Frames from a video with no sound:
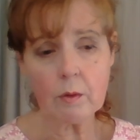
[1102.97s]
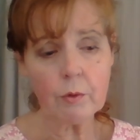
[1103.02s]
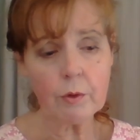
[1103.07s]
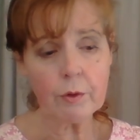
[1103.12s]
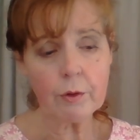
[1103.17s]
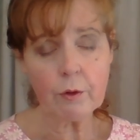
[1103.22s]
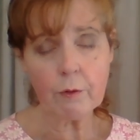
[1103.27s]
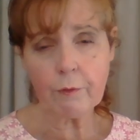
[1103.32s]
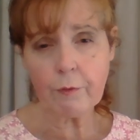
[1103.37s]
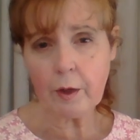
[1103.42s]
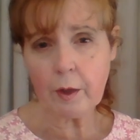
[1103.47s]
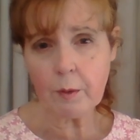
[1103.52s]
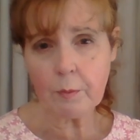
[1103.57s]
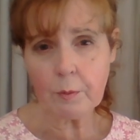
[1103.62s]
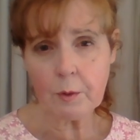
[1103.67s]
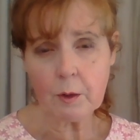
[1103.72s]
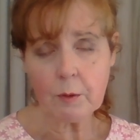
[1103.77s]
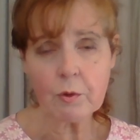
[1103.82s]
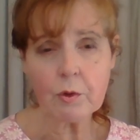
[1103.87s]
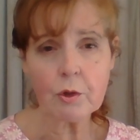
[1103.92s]
with your
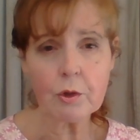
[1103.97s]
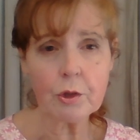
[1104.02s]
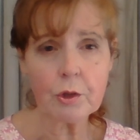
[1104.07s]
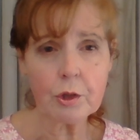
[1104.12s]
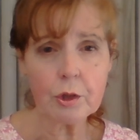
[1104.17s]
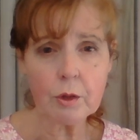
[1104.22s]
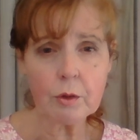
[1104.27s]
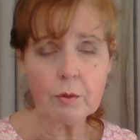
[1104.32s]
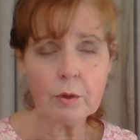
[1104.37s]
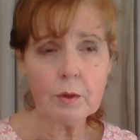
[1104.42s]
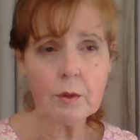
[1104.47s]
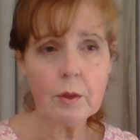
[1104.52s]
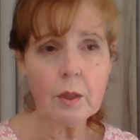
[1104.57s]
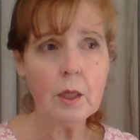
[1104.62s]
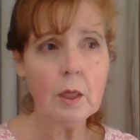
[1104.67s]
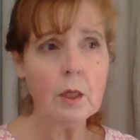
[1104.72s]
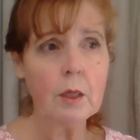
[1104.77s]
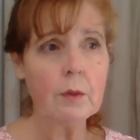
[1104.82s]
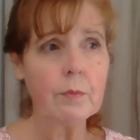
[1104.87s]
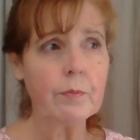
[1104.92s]
family, with your children,
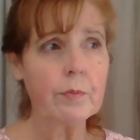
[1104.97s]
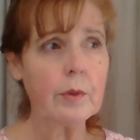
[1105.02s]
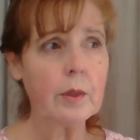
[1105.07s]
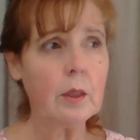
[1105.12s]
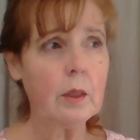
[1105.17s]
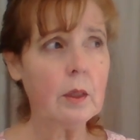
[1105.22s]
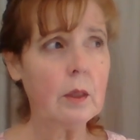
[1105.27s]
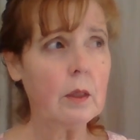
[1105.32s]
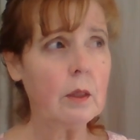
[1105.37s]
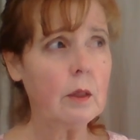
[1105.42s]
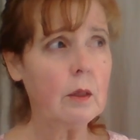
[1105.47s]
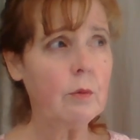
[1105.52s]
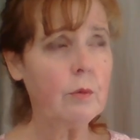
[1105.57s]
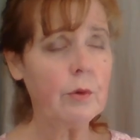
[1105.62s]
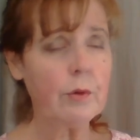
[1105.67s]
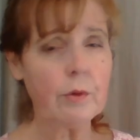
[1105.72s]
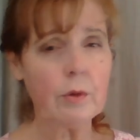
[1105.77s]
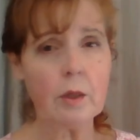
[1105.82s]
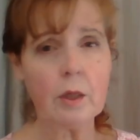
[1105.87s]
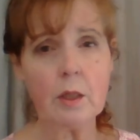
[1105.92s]
uh,
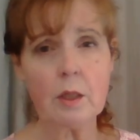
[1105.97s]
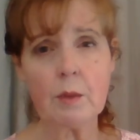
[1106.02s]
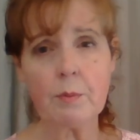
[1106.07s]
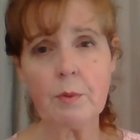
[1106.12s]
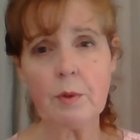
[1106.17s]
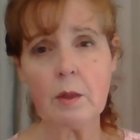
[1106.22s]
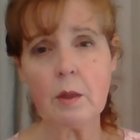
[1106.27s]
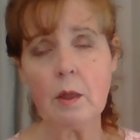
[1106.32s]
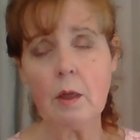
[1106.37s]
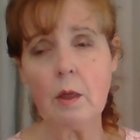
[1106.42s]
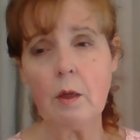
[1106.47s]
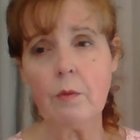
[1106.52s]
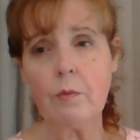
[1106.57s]
with your husband.